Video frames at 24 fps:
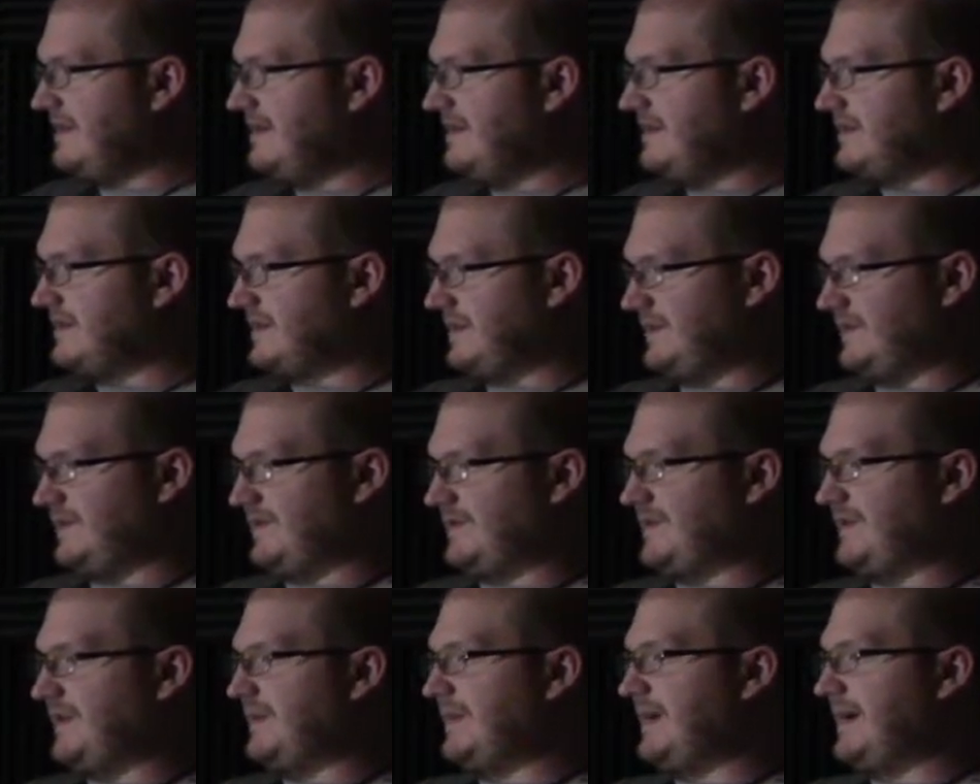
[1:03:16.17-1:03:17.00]
So if
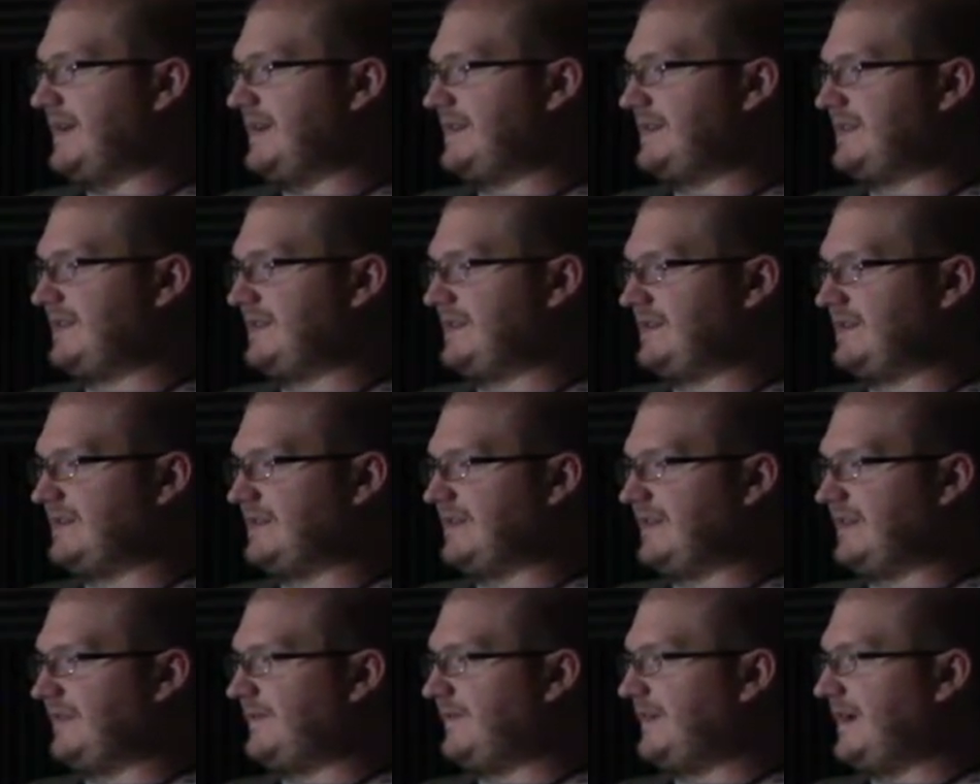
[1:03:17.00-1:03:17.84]
somebody sits there and
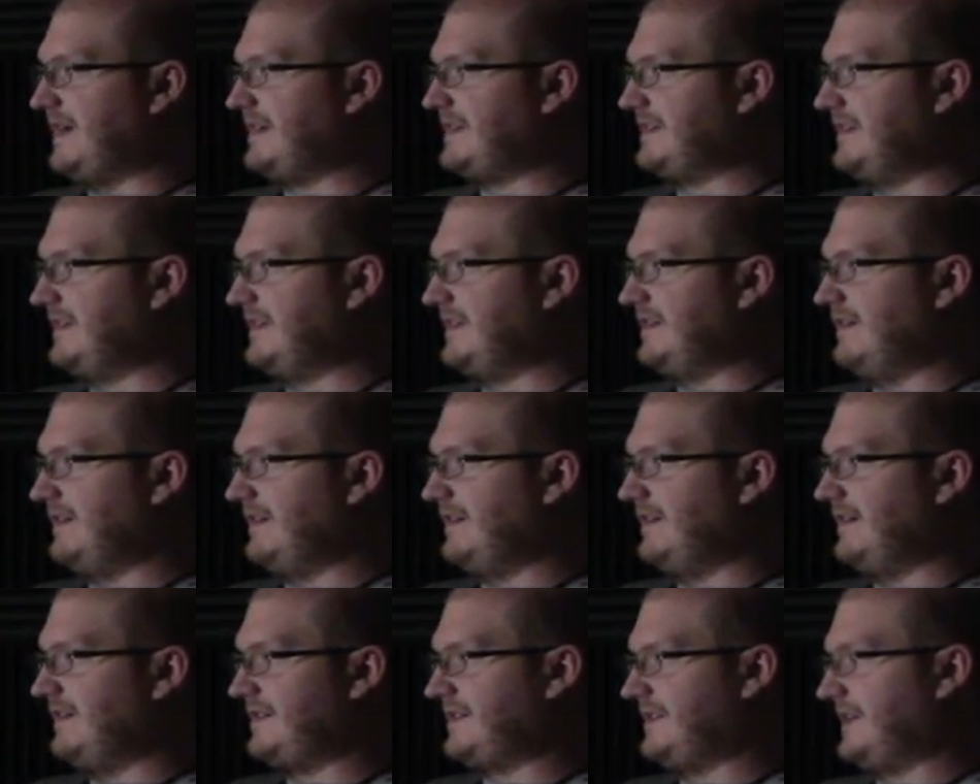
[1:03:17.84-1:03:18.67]
say fakes uh, a
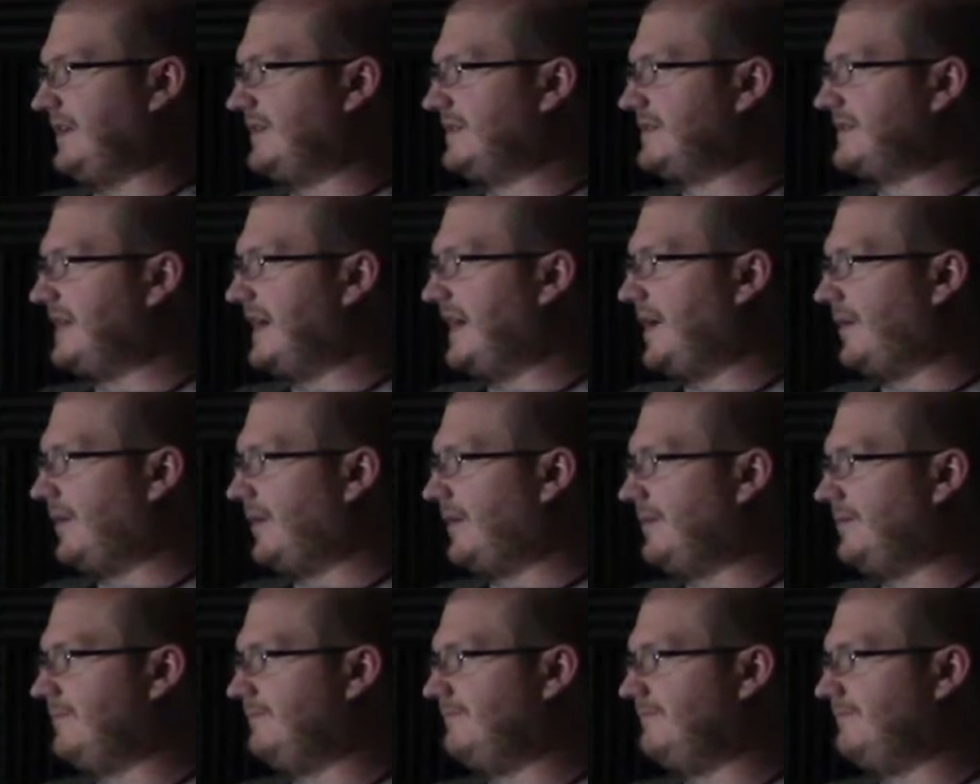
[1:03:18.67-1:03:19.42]
uh, cell tower,